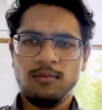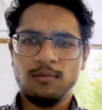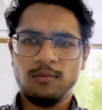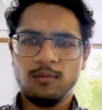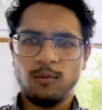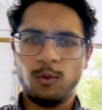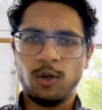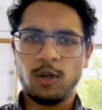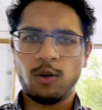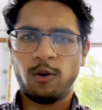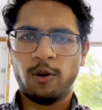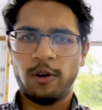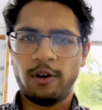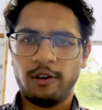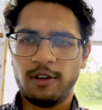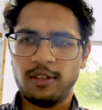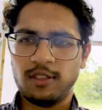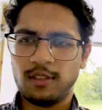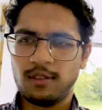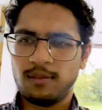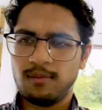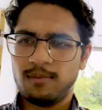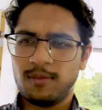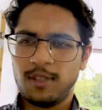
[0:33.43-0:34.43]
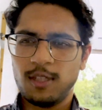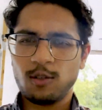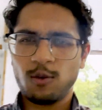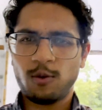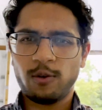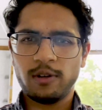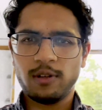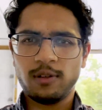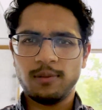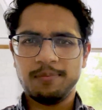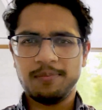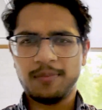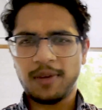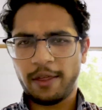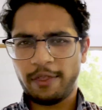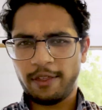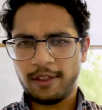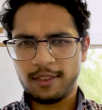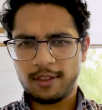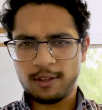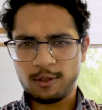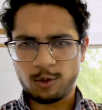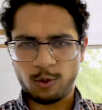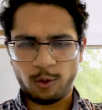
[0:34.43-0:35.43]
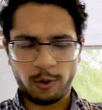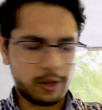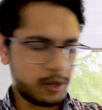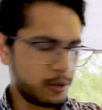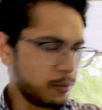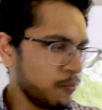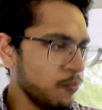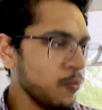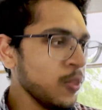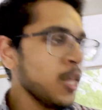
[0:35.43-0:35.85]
What corner is it? This corner? I think this corner.